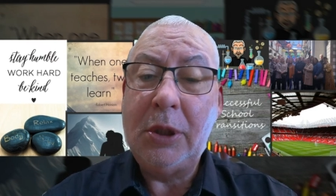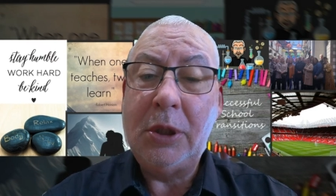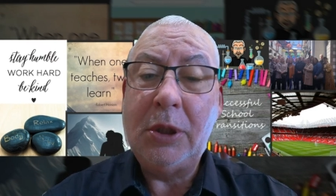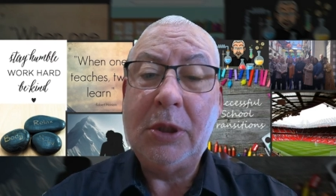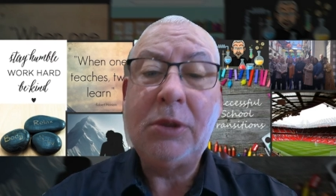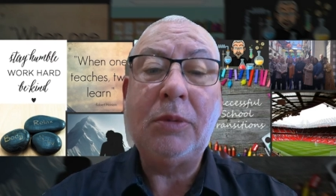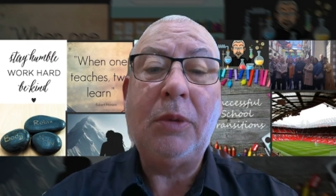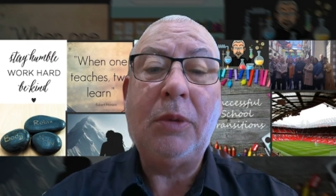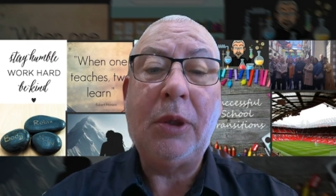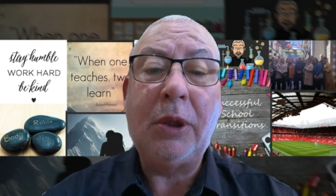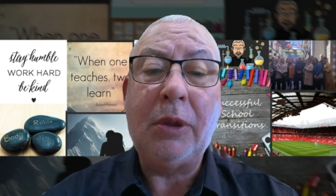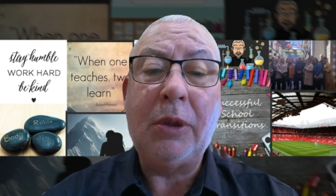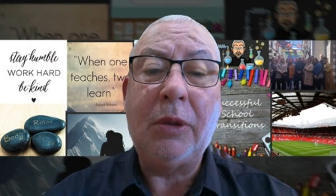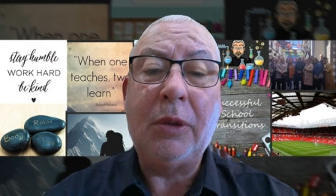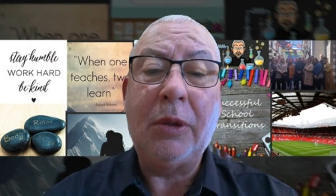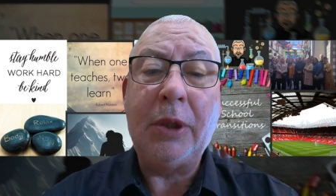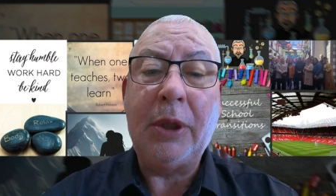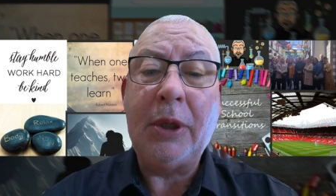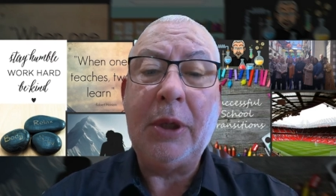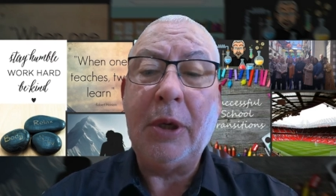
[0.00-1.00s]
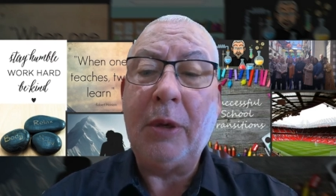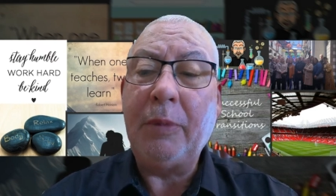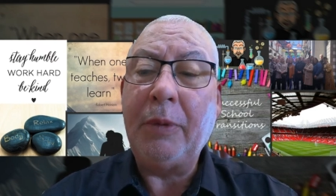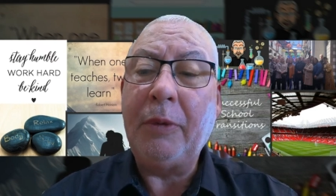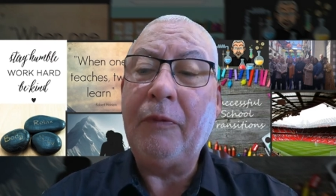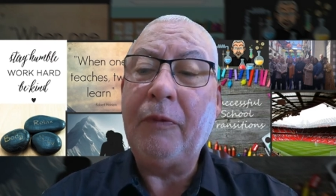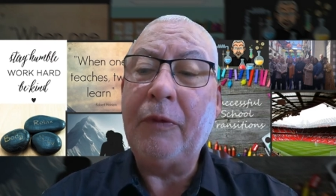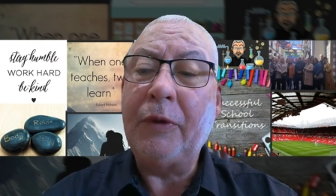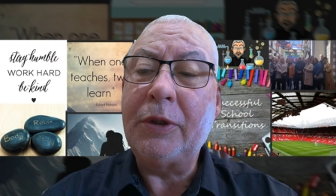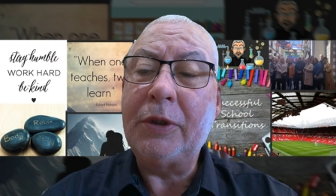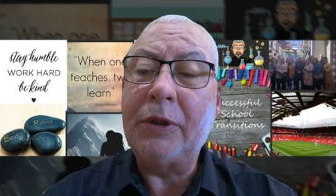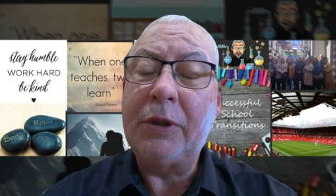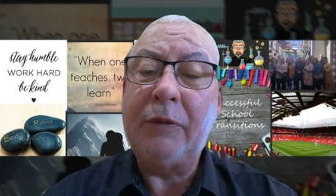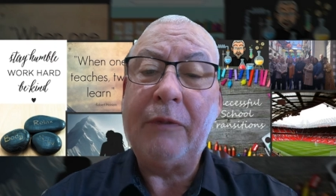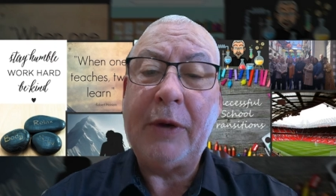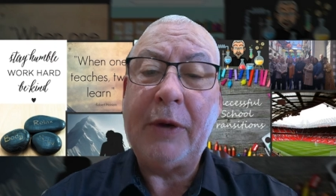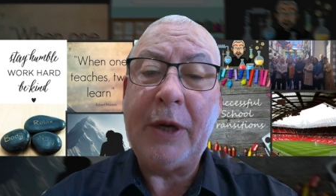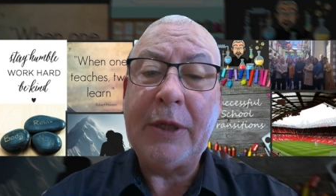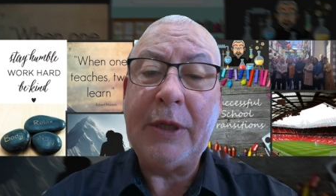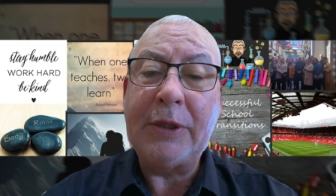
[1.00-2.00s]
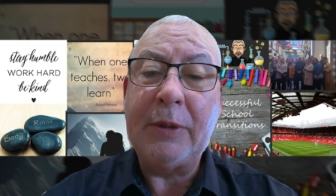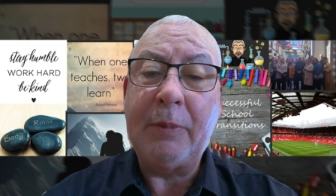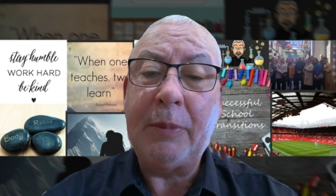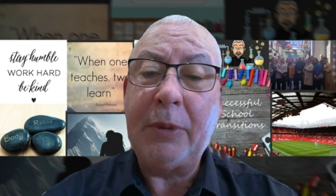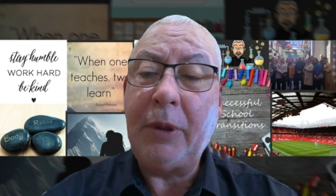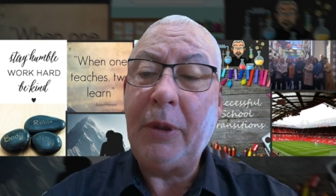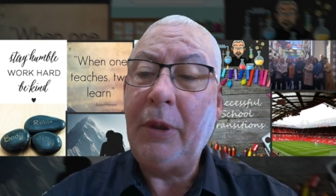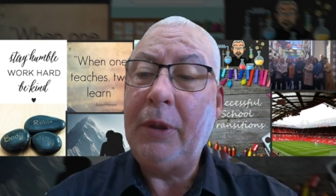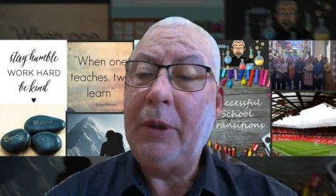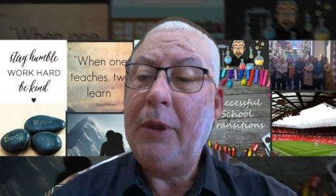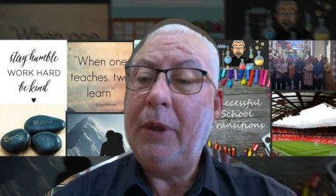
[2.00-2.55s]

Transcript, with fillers: So, look at it on the carpet first. Very simple.